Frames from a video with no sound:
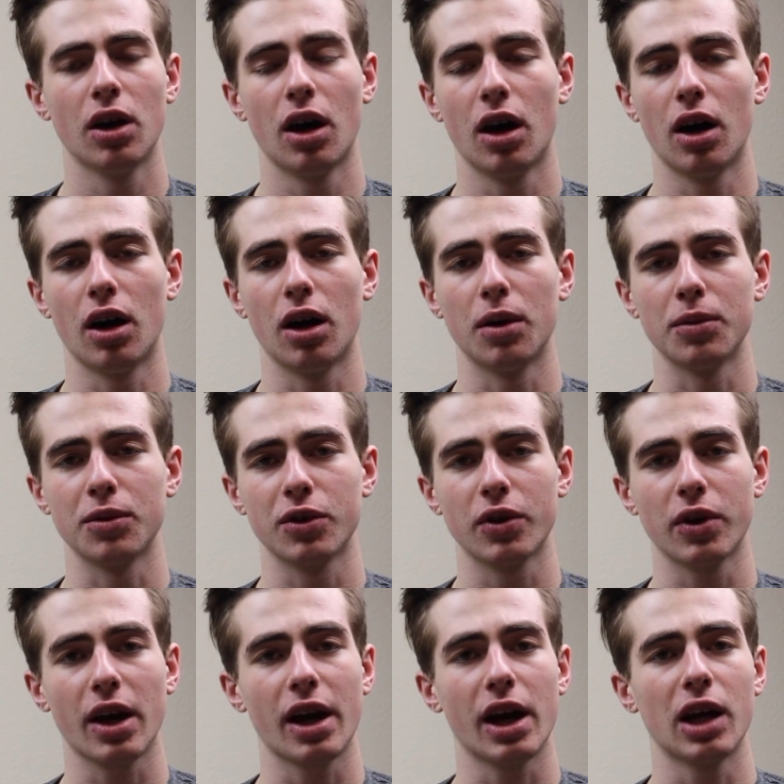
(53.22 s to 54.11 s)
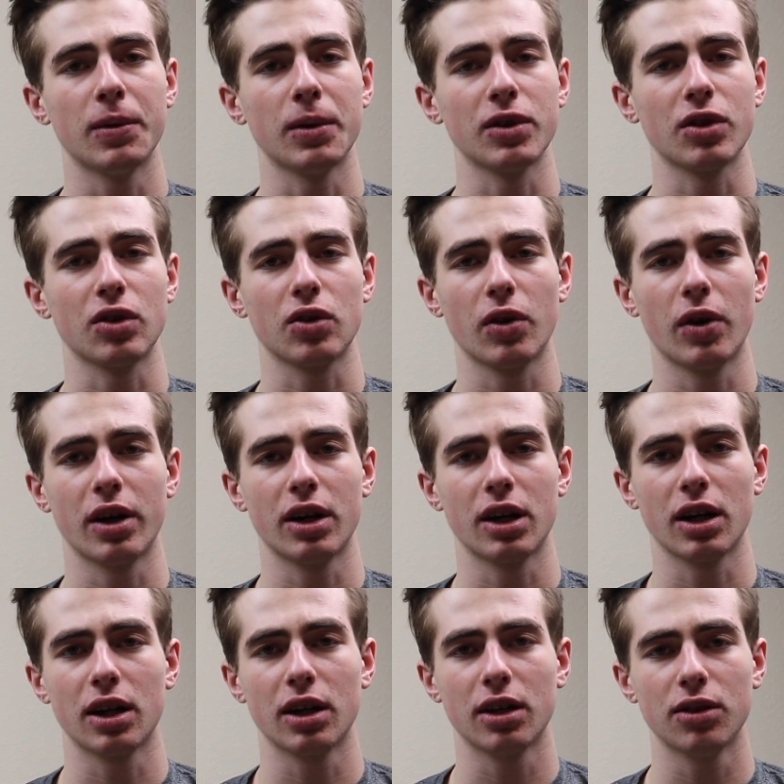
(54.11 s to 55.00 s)
Um, so yeah, anyways, let's go ahead
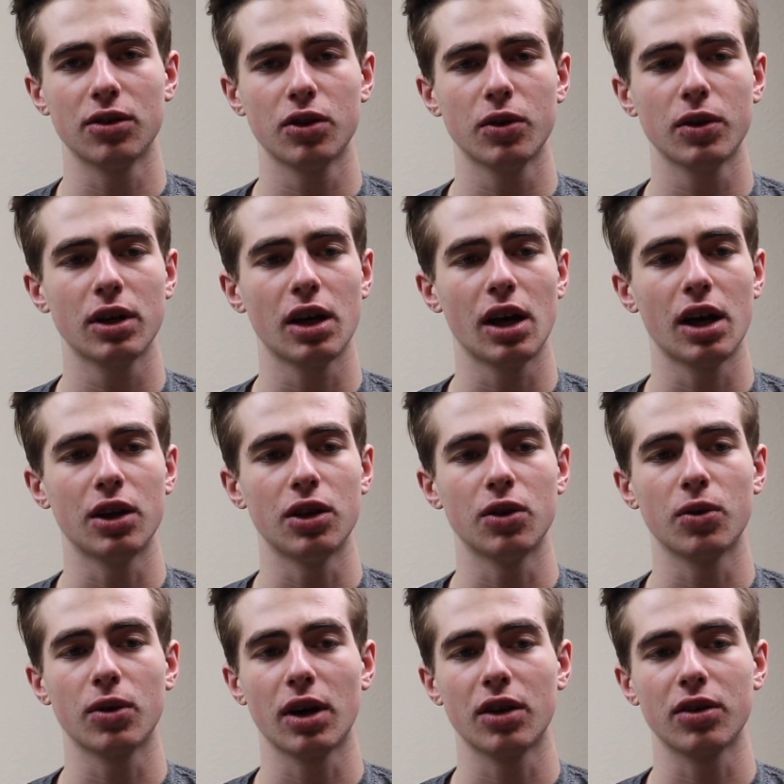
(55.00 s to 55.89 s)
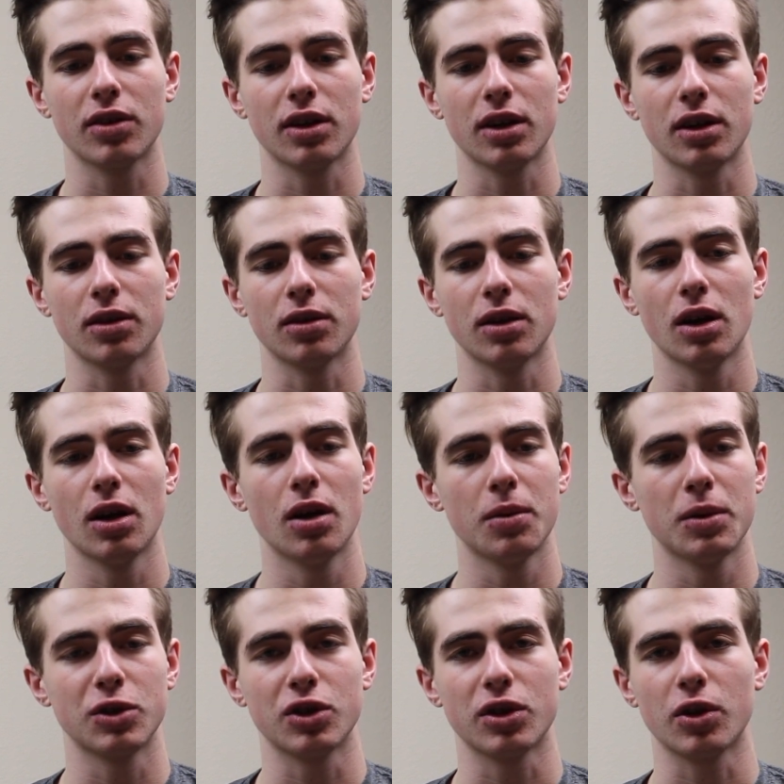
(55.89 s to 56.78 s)
and get into it and you guys can be
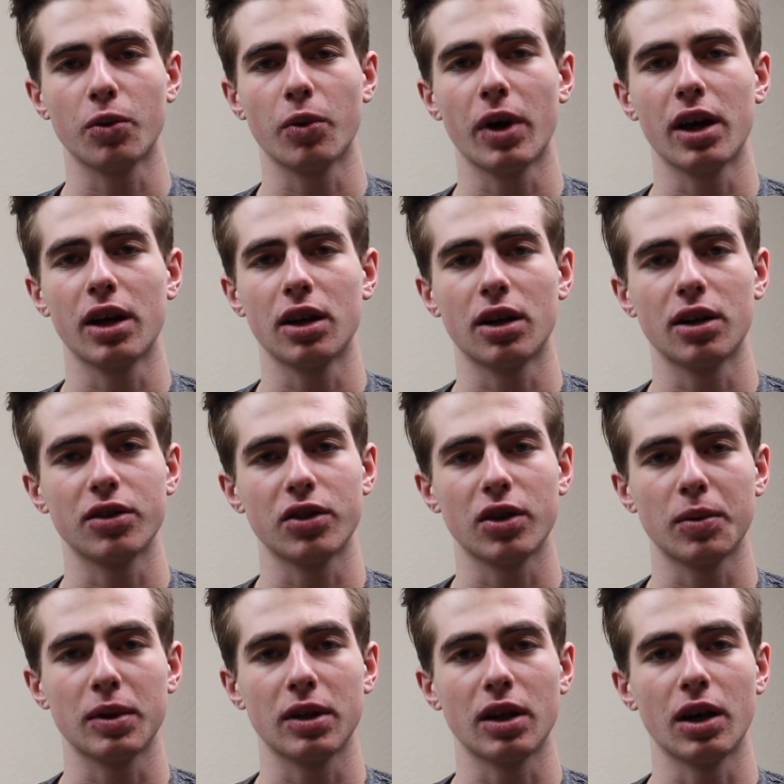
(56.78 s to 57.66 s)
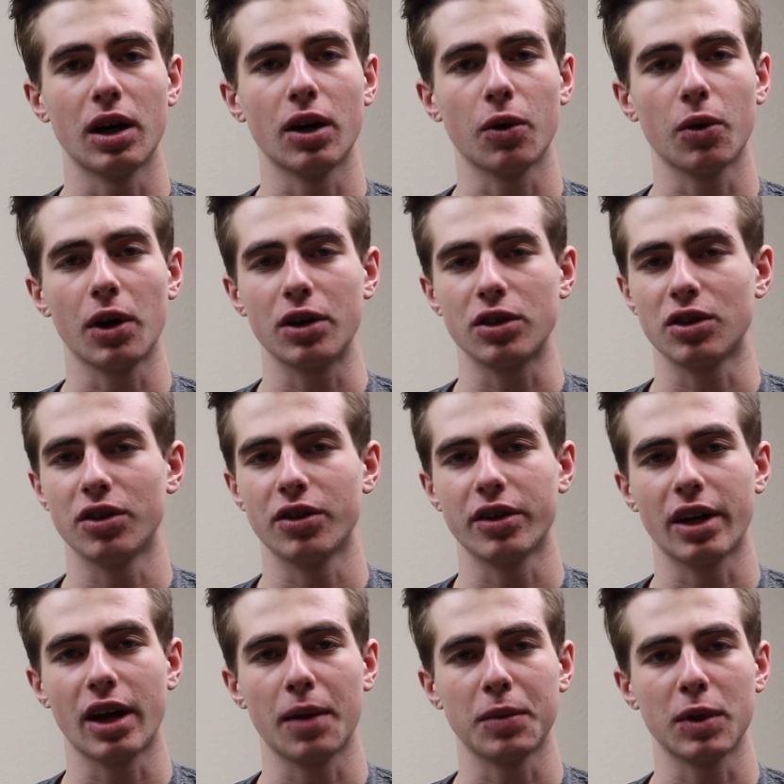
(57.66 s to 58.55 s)
sure to weigh in on some of the
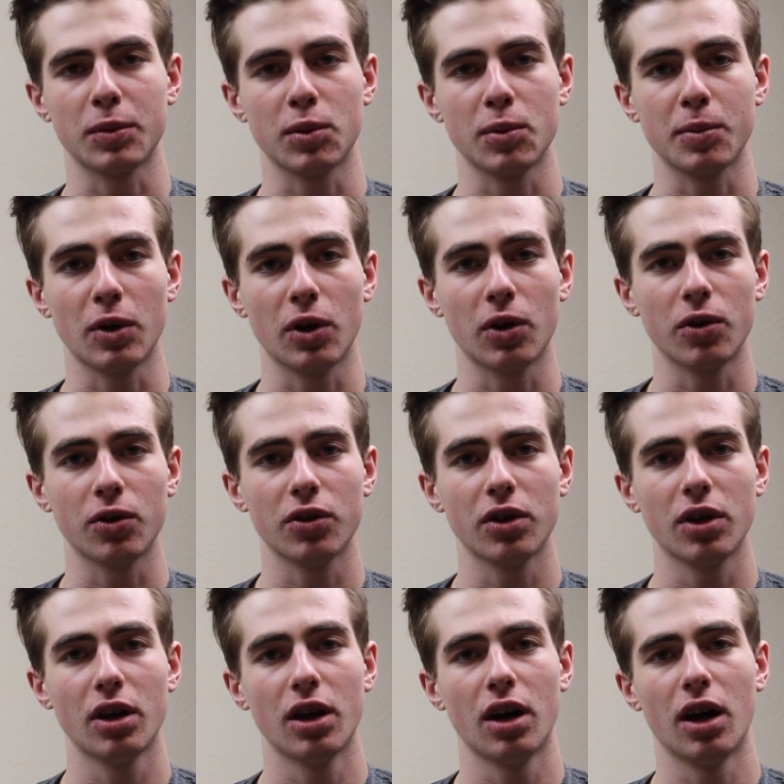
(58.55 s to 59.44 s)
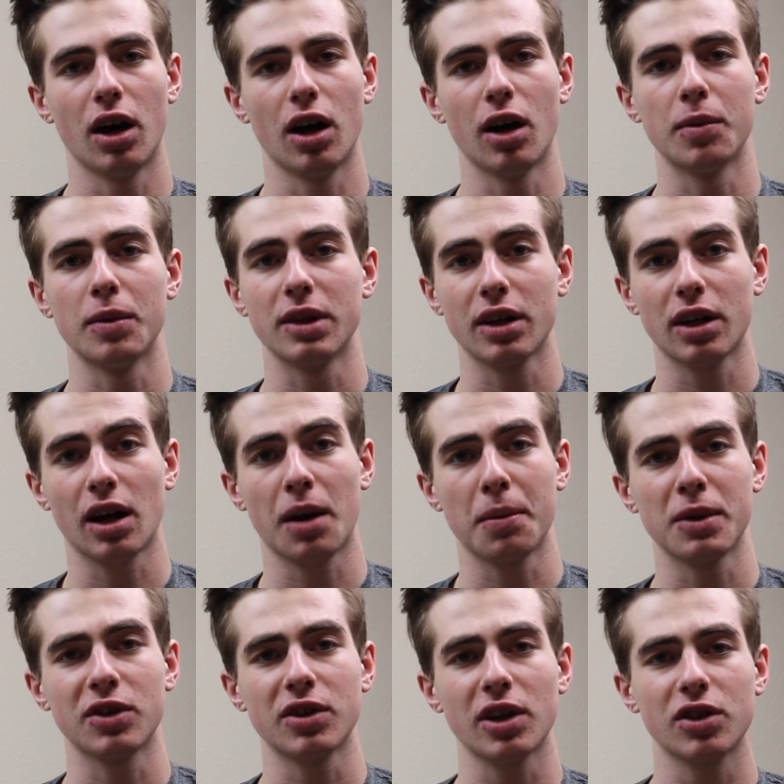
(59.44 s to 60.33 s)
questions that I'm going to propose um, in the
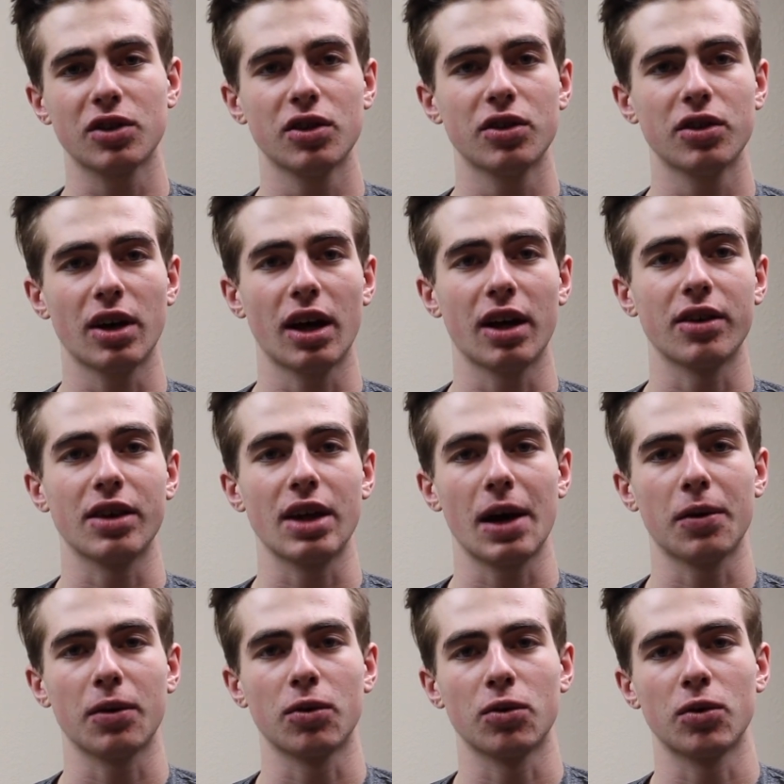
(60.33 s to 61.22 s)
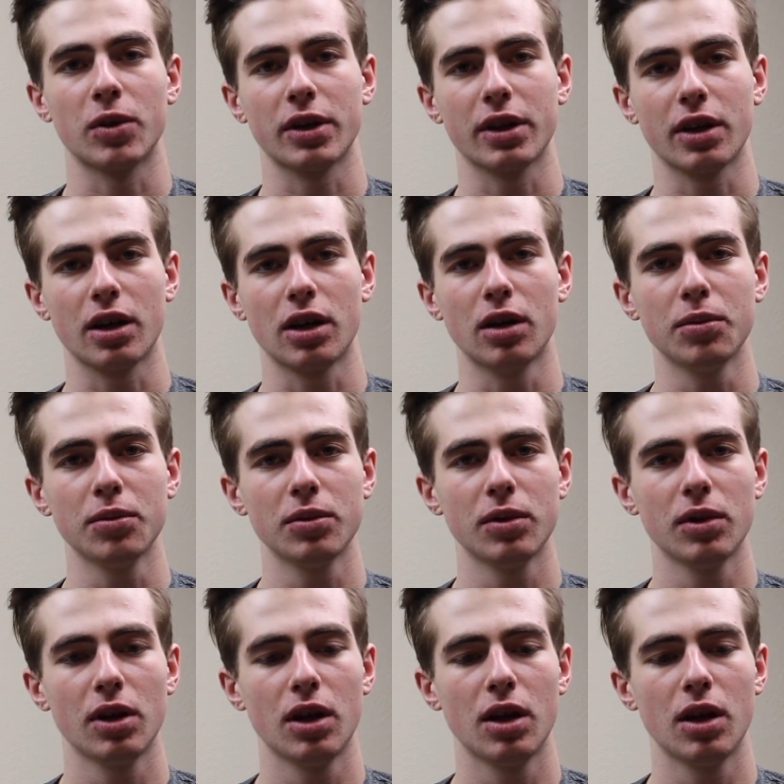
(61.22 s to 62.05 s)
comment sections as that would really help.